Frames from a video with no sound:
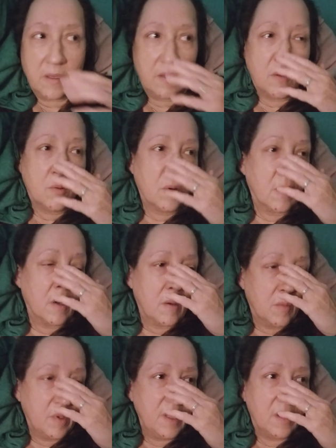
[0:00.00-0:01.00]
Or
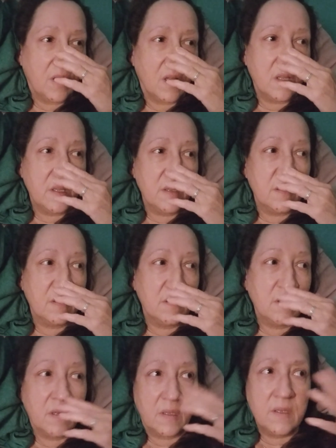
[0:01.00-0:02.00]
what do you call it?
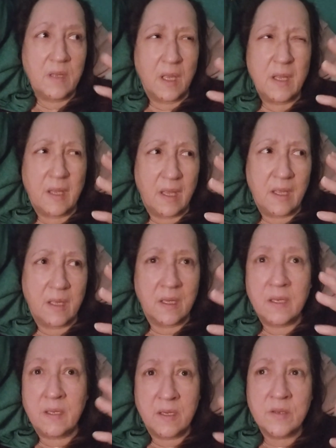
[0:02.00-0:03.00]
An, an,
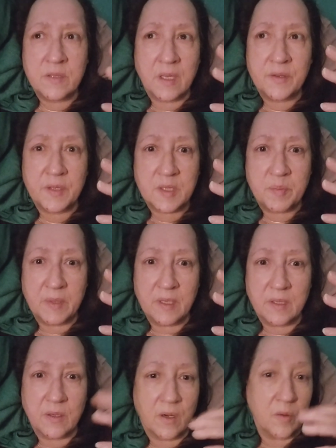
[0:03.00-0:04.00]
an near death
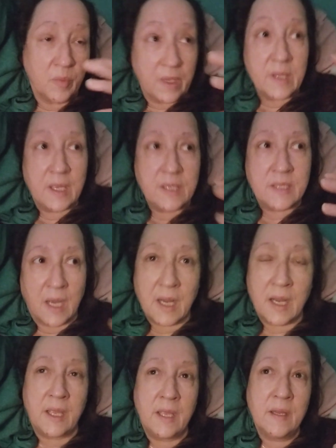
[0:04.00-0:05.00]
experience or when they
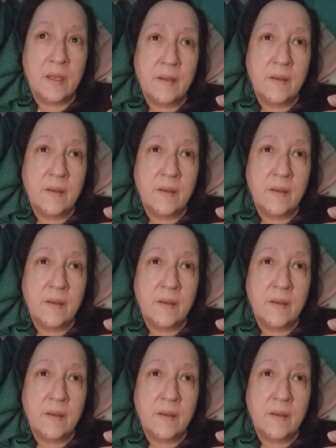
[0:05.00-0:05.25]
die